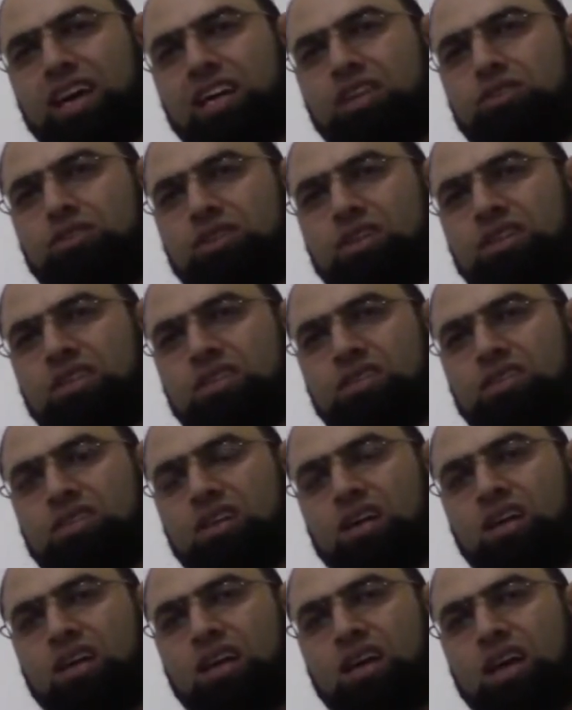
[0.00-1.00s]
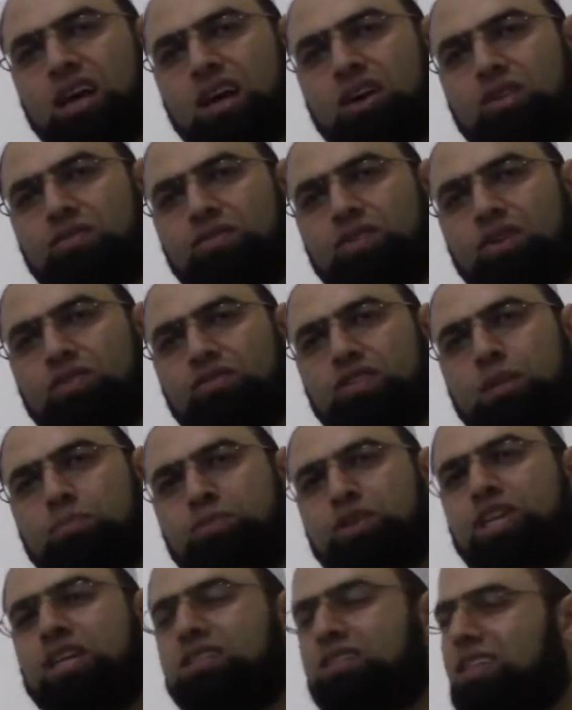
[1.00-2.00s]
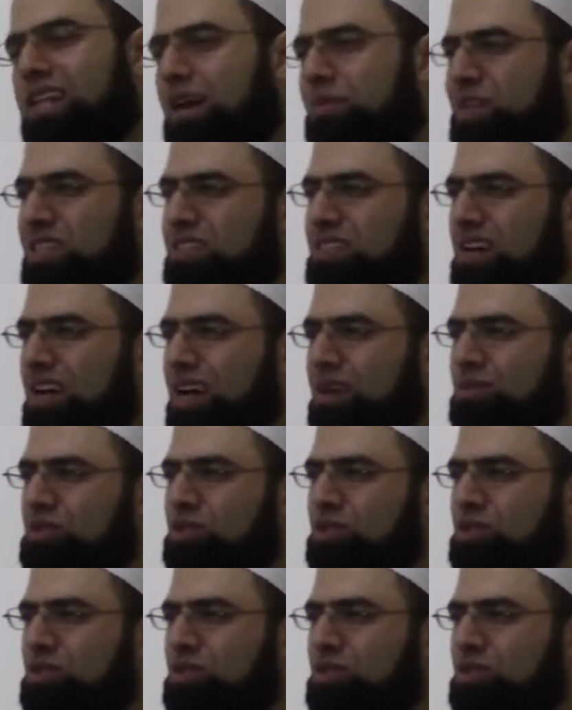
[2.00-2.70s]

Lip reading: ignorance of the pre-Islamic times.